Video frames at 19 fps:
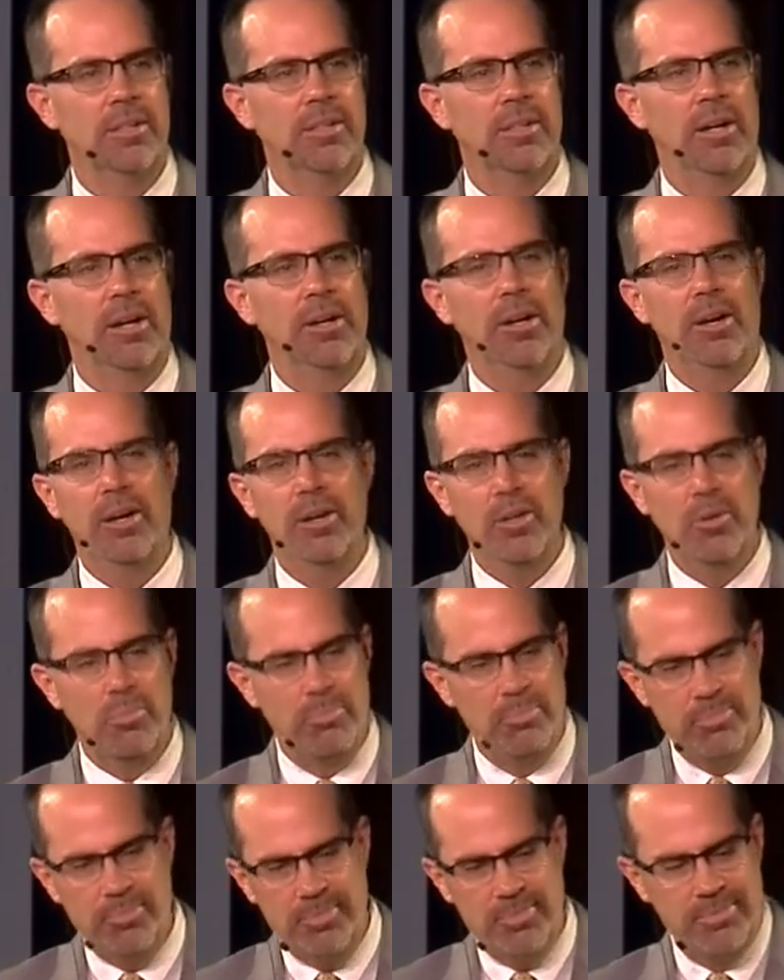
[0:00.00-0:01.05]
Are are you
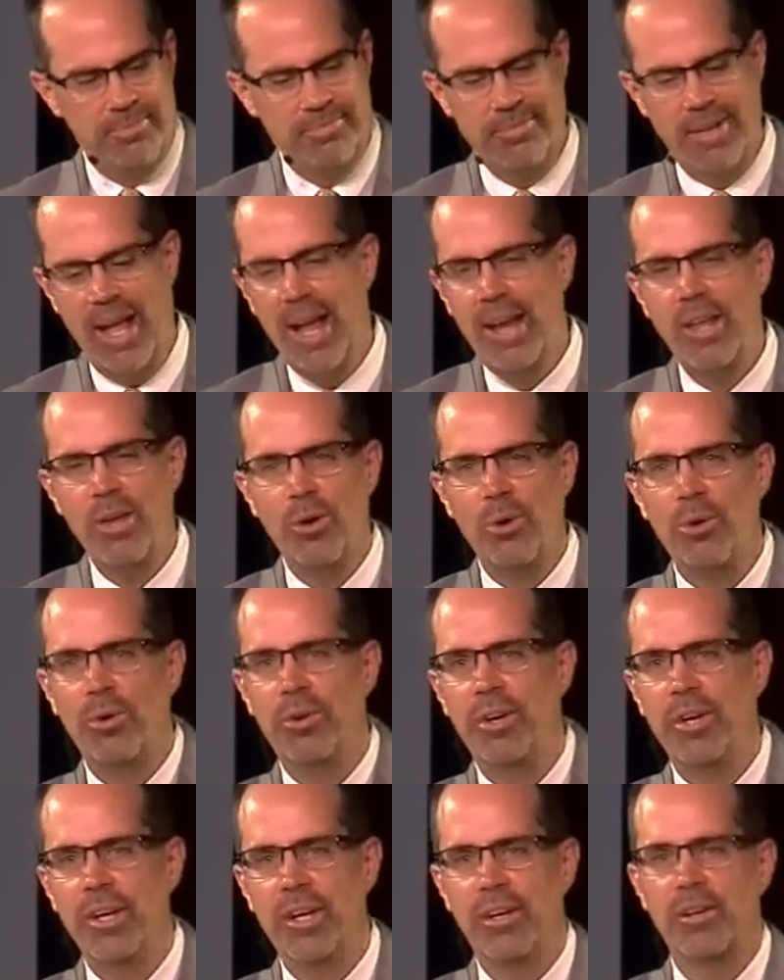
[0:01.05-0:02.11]
any older,
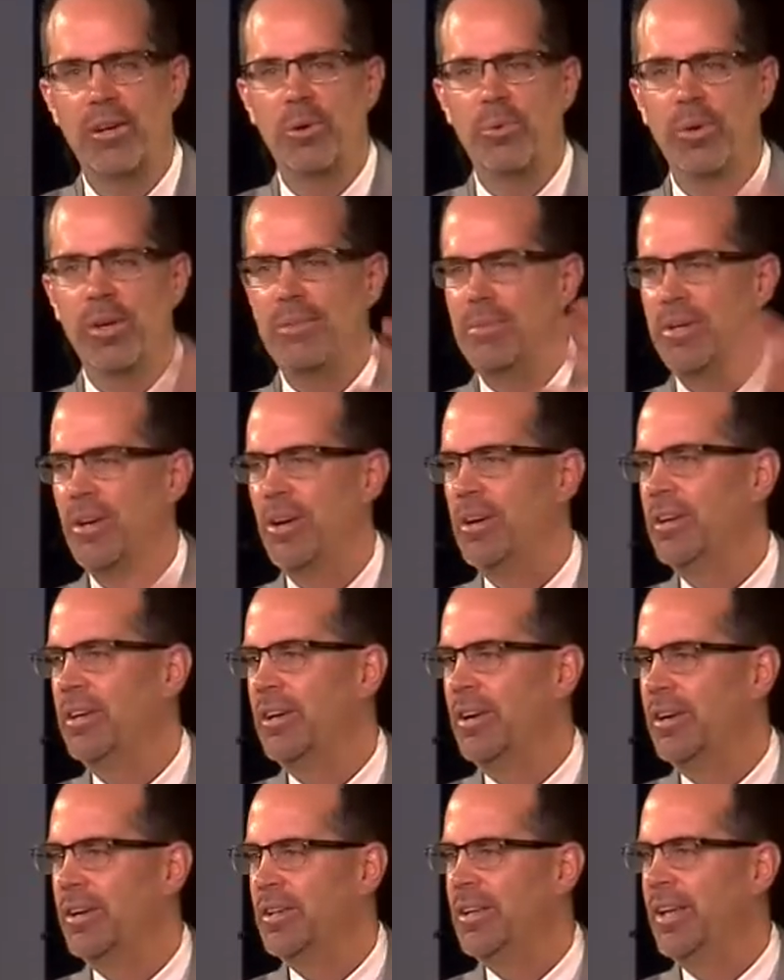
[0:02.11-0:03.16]
younger women? Are you are
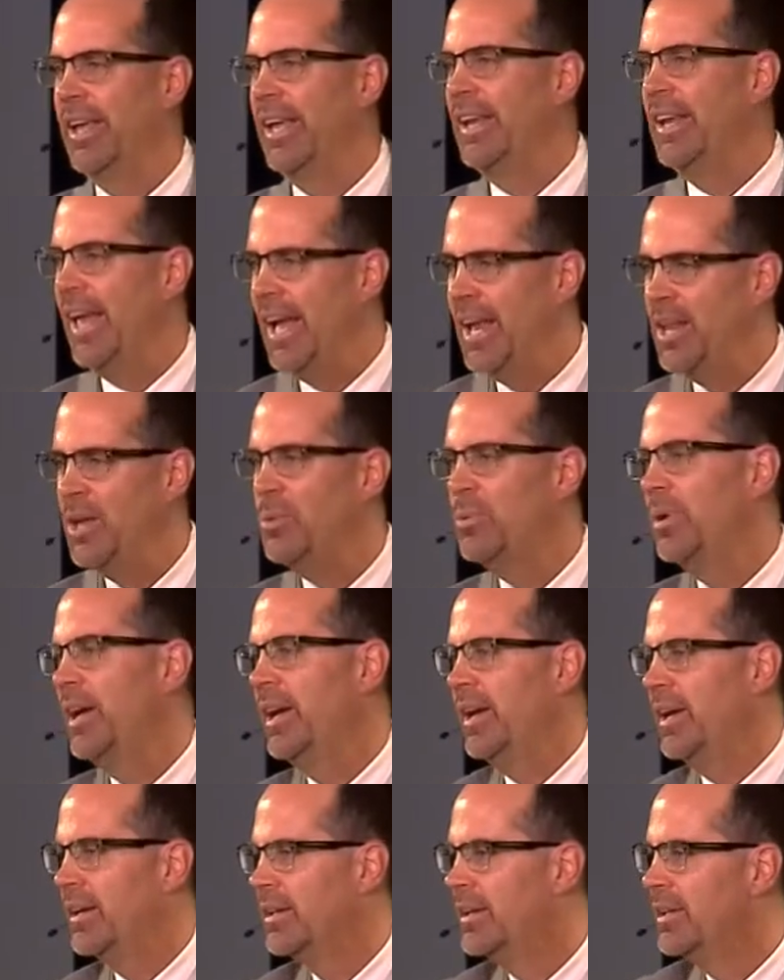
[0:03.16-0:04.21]
you in any
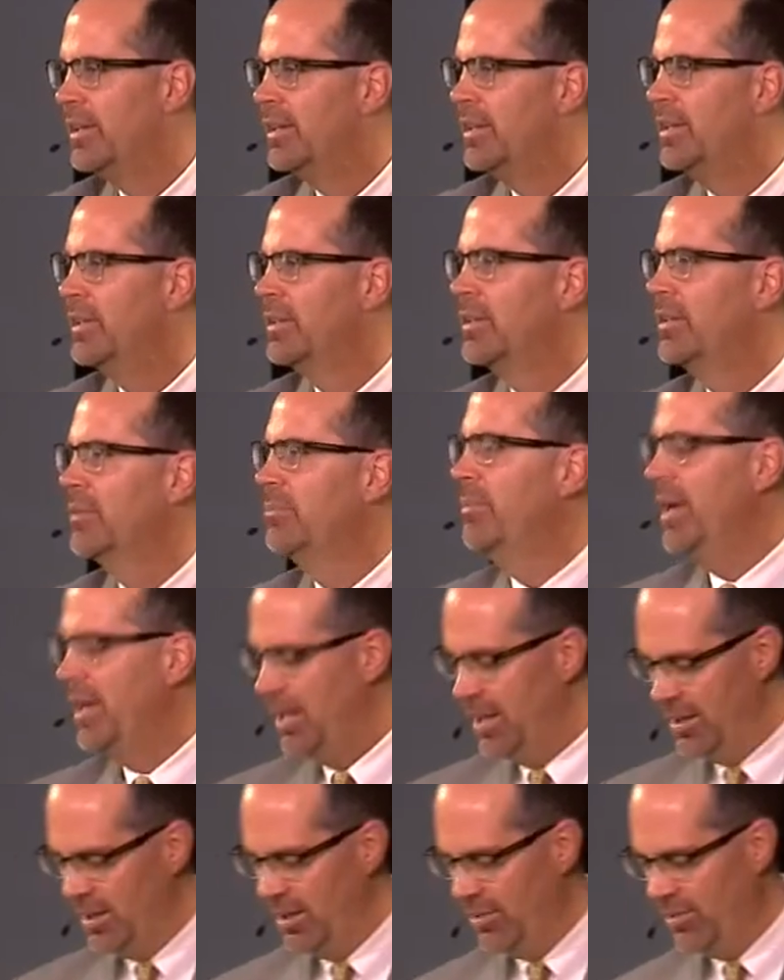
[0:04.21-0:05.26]
way
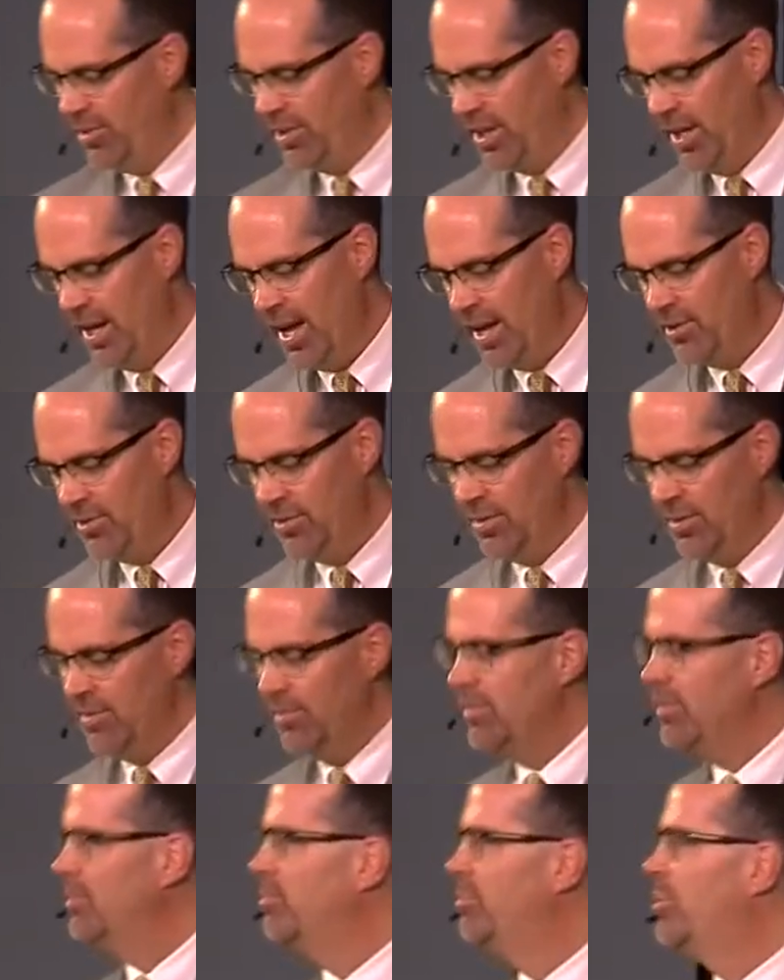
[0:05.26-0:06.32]
making these connections
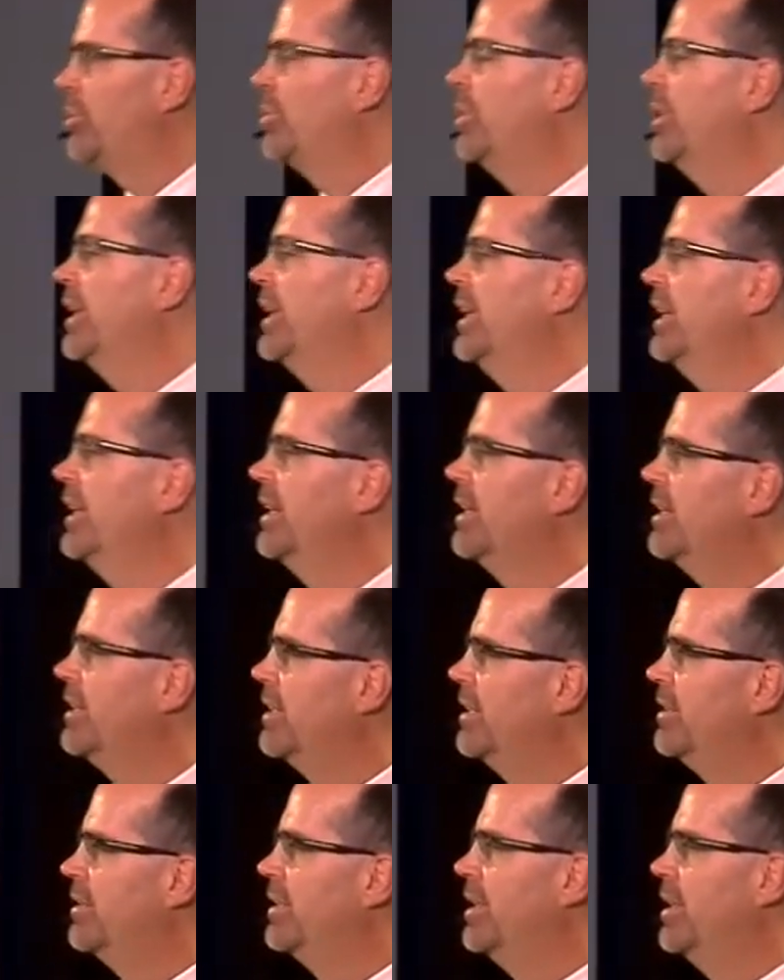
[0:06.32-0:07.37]
and pouring in
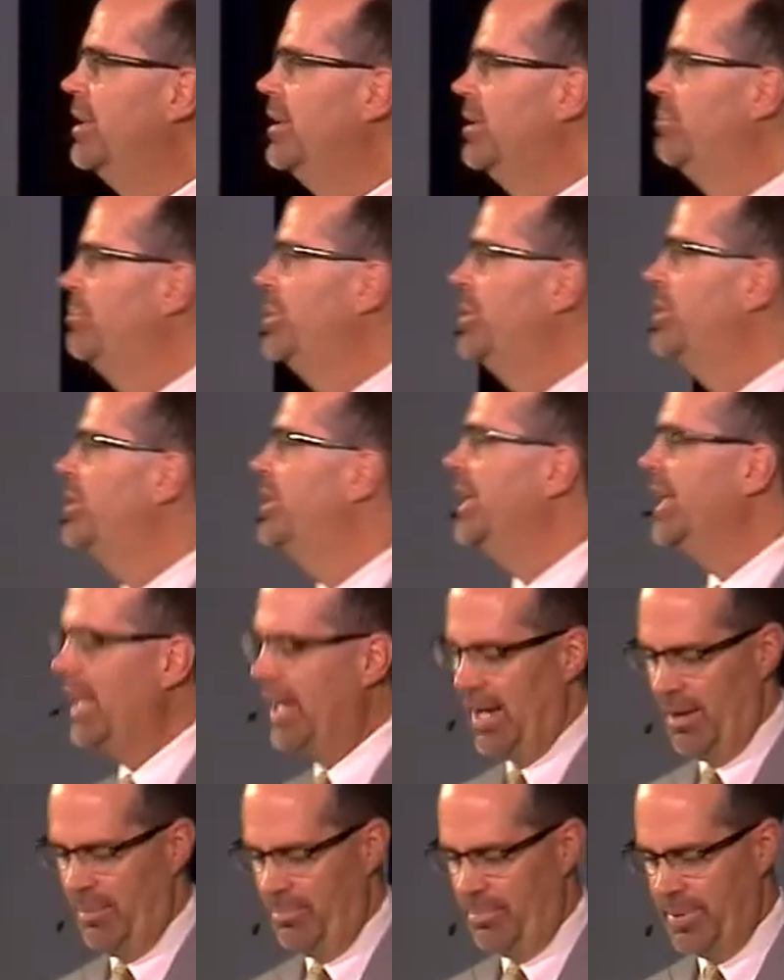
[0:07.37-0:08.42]
and building
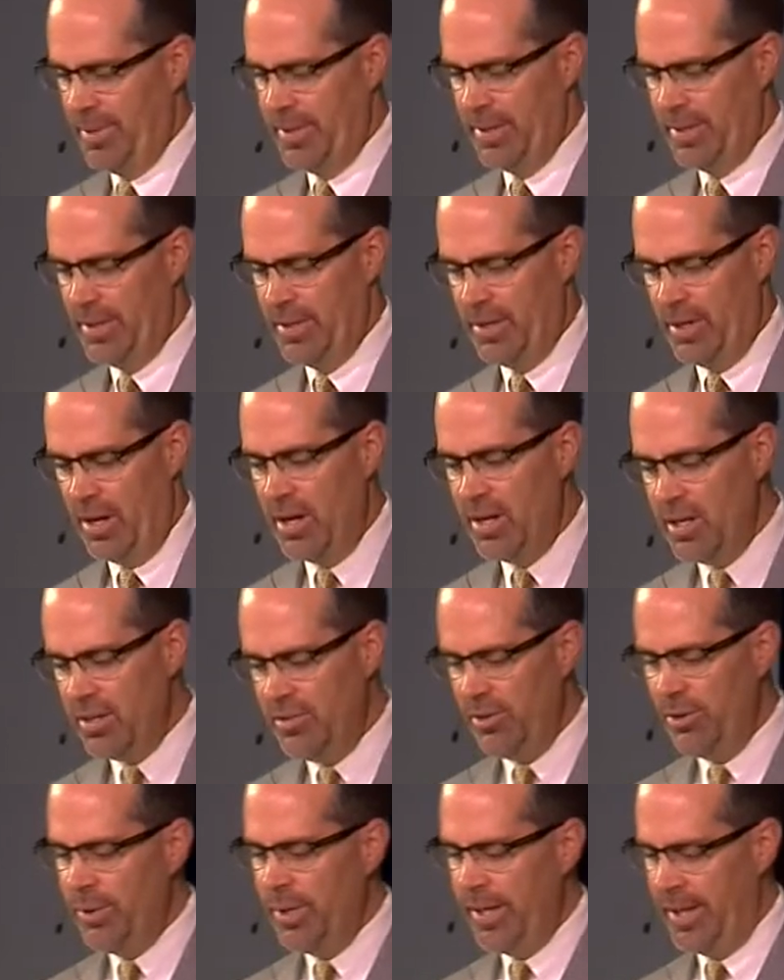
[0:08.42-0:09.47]
up? Are you
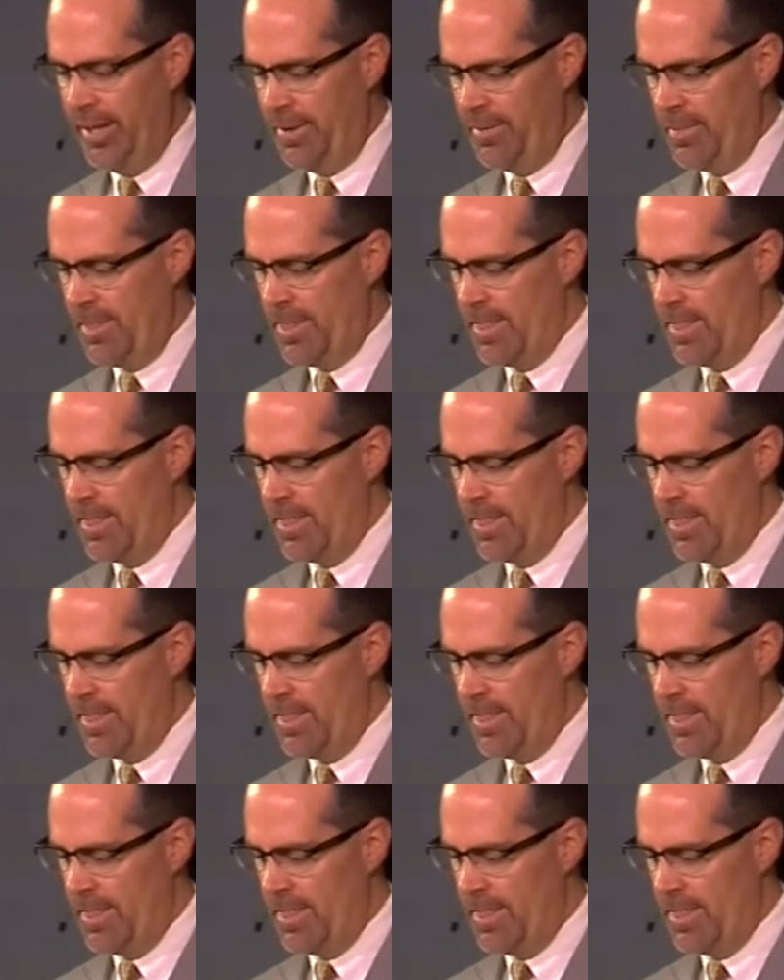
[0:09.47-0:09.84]
doing it?